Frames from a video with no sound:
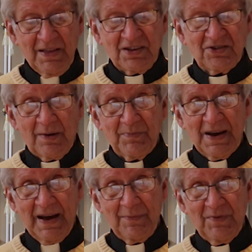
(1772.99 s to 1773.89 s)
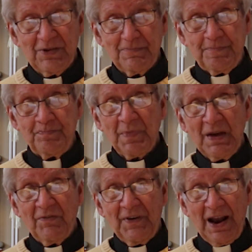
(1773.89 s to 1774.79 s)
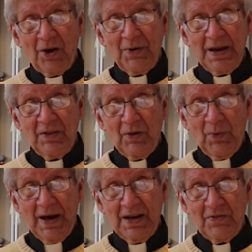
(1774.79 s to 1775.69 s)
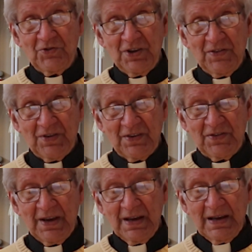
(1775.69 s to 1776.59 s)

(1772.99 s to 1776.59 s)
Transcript: that sometimes following in the way of Jesus